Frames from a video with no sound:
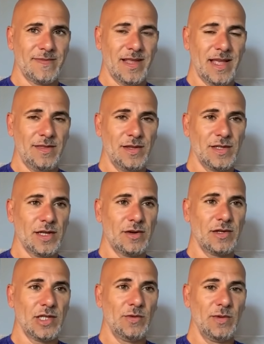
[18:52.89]
And this
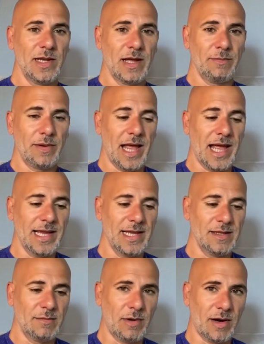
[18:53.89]
energy will apply
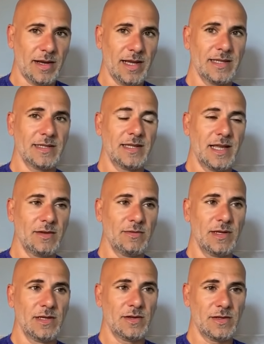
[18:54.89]
in the markets that
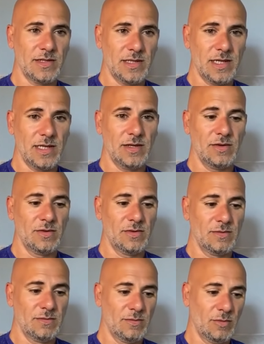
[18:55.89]
will continue
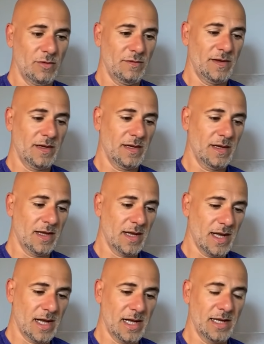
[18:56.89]
moving
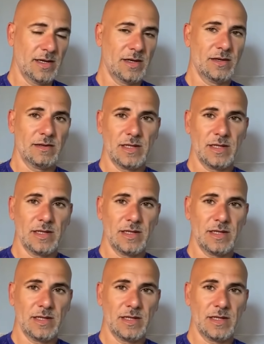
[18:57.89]
higher,